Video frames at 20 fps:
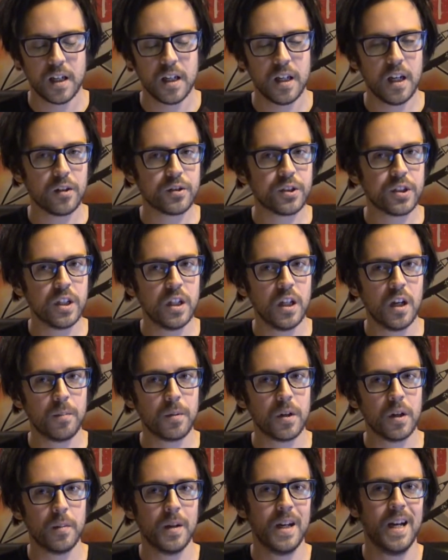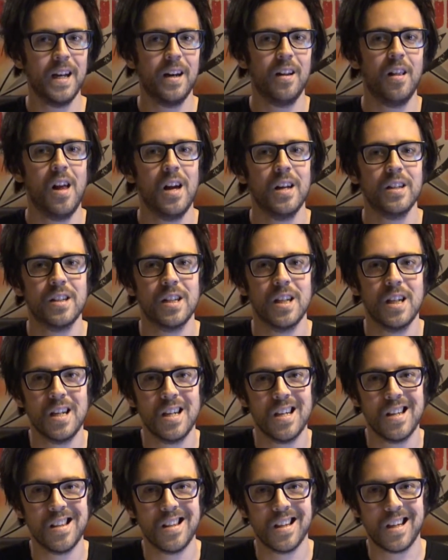Now, today I'm going to be
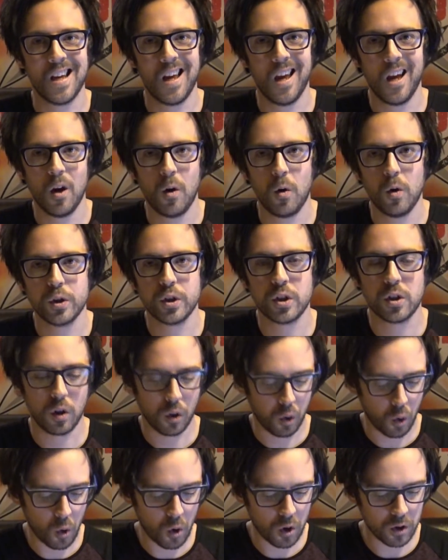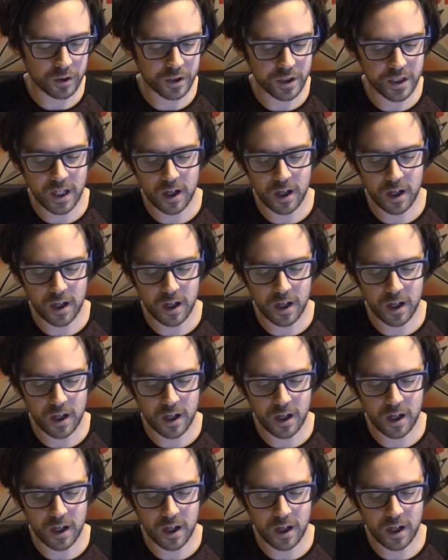analysing the Chaos Lords.